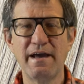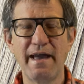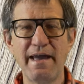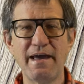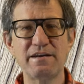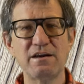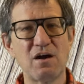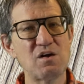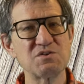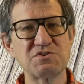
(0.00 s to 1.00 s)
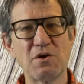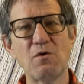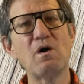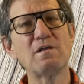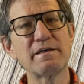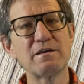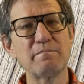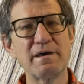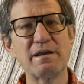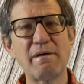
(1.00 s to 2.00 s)
and also a little
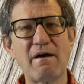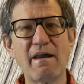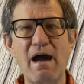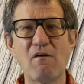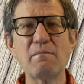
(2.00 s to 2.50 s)
bit about how